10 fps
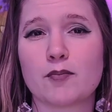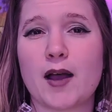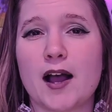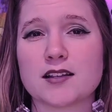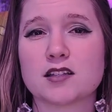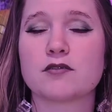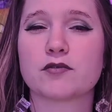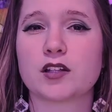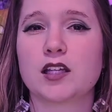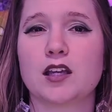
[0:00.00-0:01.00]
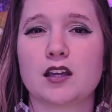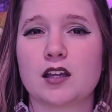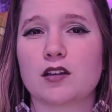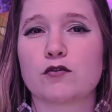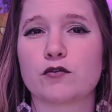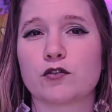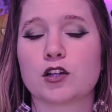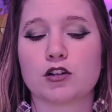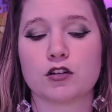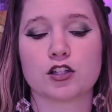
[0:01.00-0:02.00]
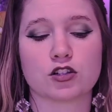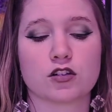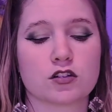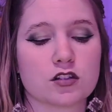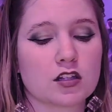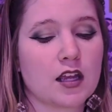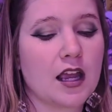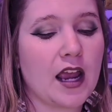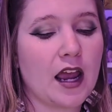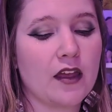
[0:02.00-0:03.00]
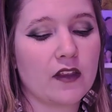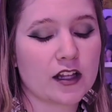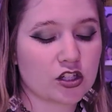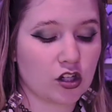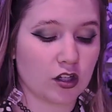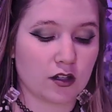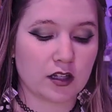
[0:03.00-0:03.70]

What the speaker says: passively get free creatures, and that's good.